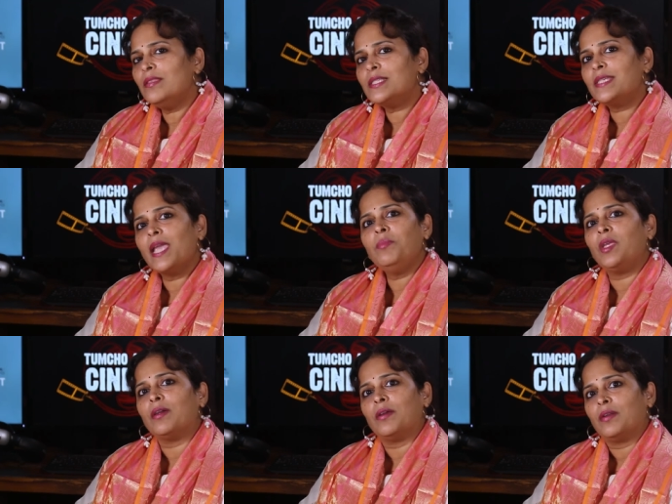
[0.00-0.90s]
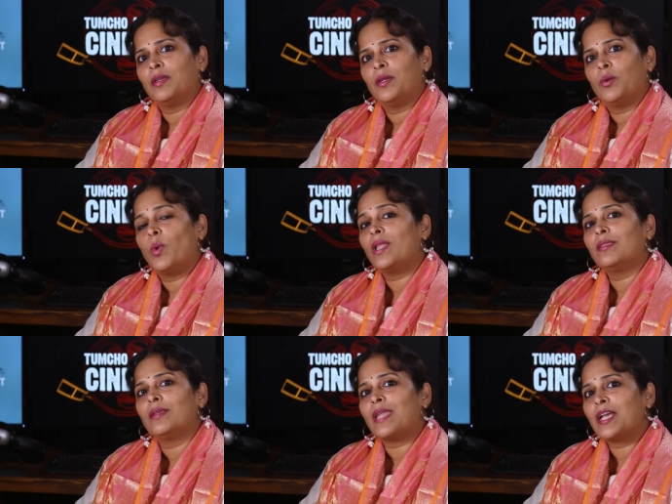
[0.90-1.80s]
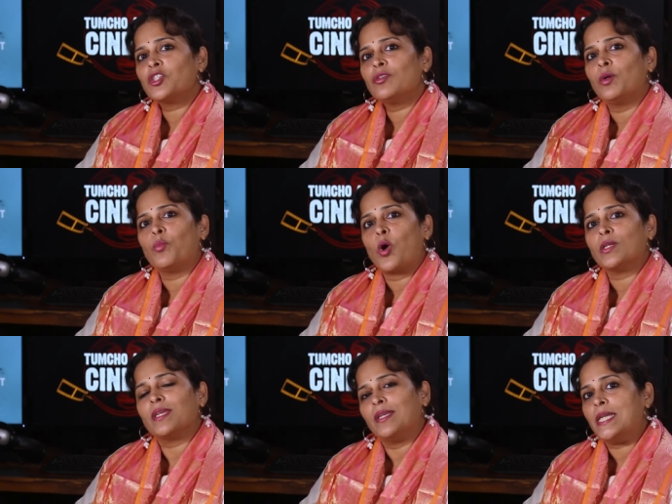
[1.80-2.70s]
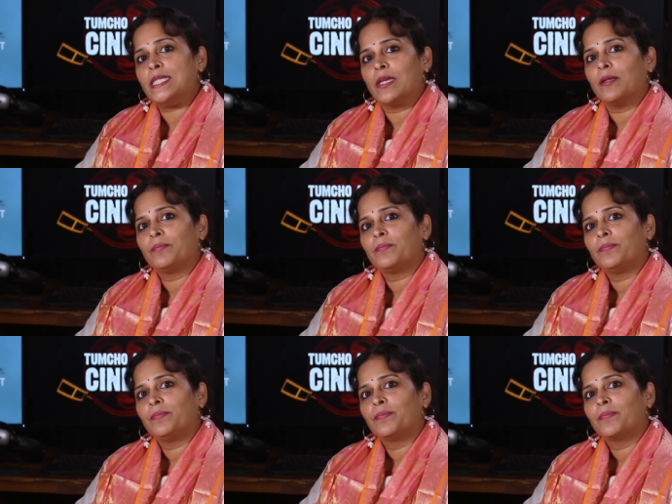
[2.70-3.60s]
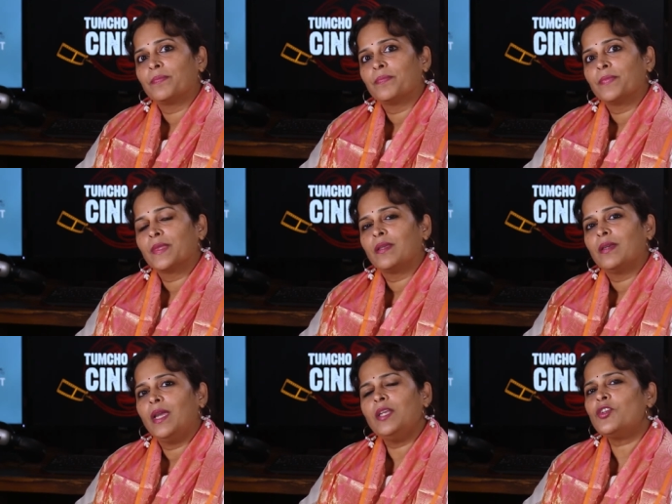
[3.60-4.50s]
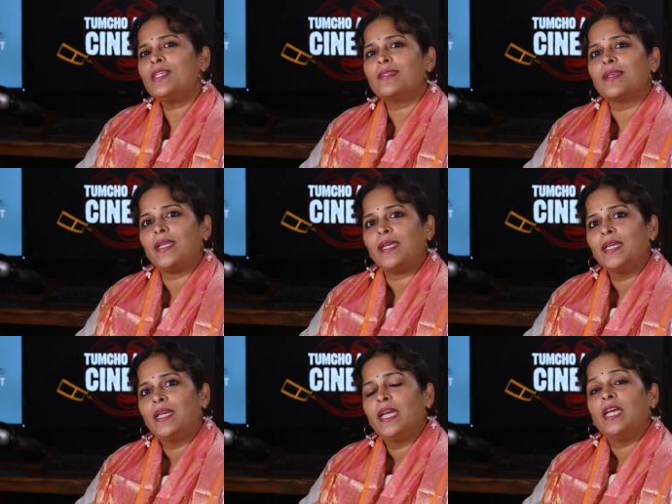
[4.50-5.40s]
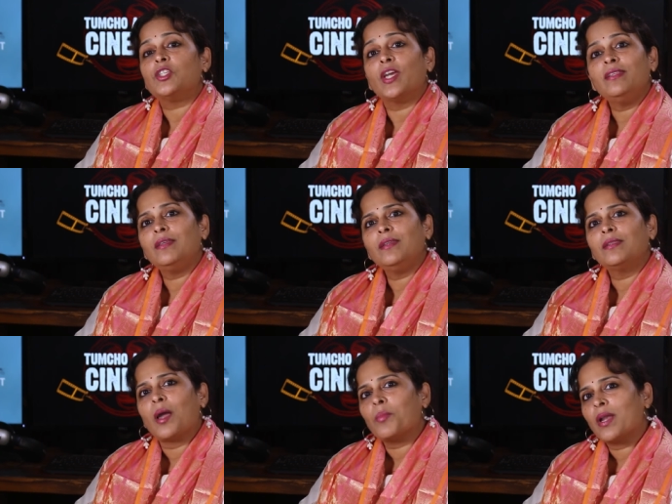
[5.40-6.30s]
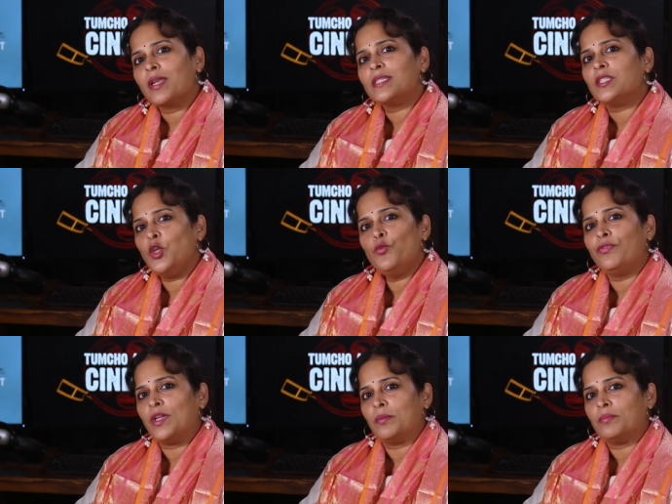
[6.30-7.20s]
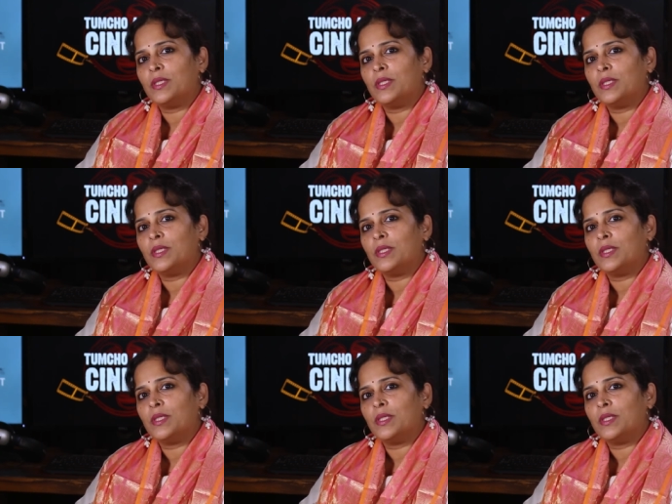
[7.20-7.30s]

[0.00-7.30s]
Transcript: in the same year won the National Award in India. Interestingly, Chaitanya Tamhane's new film,